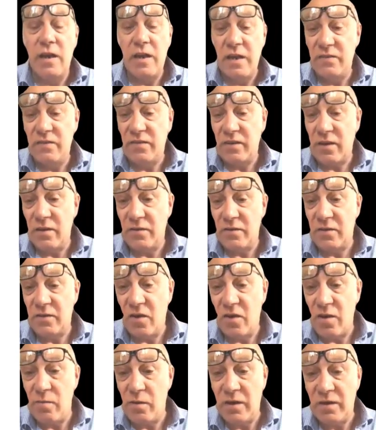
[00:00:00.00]
And here's the kind of
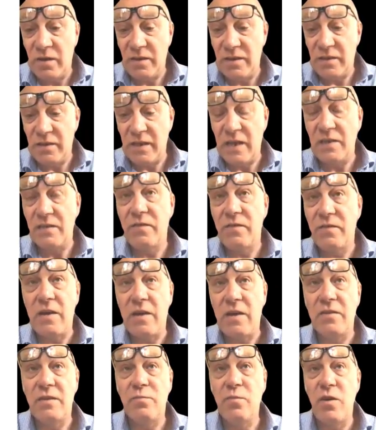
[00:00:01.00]
timeline as it stands for
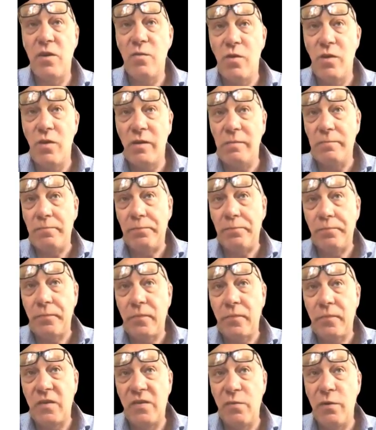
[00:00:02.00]
how this might work.
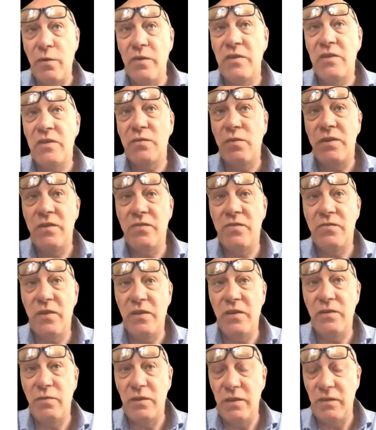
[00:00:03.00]
So we're in
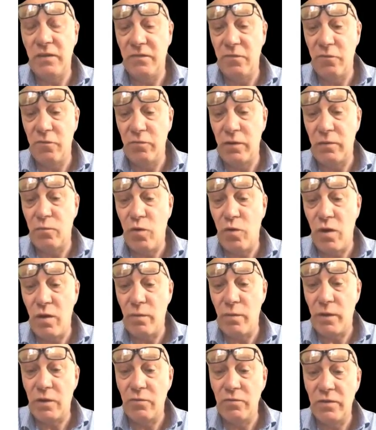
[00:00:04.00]
23, 24 and in
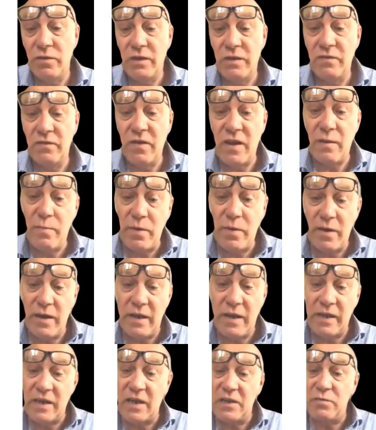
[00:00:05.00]
what I would call a
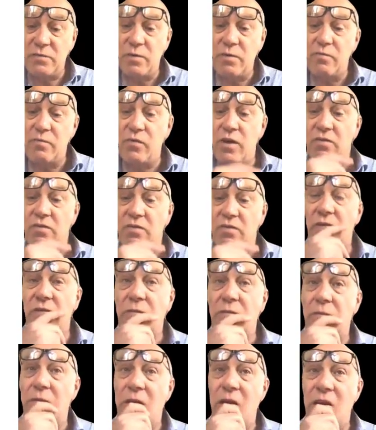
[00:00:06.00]
developer engagement
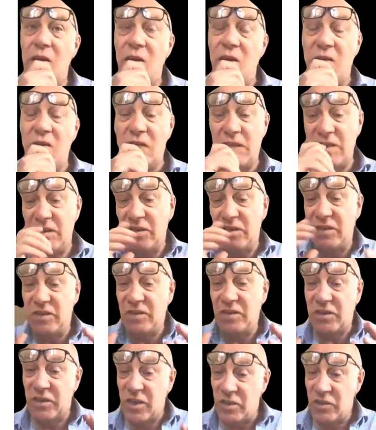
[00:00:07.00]
process. So this is
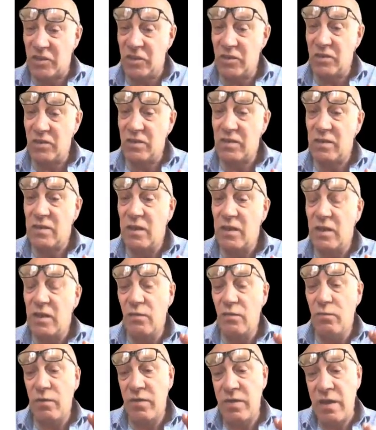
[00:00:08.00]
discussions
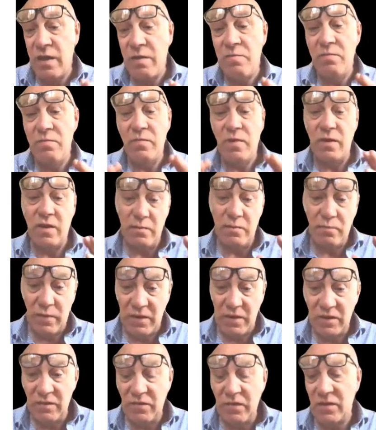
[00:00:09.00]
with them, and they've
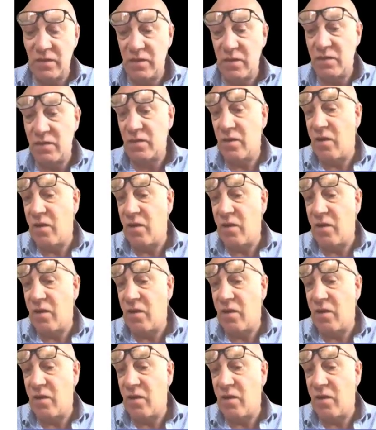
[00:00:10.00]
been to visit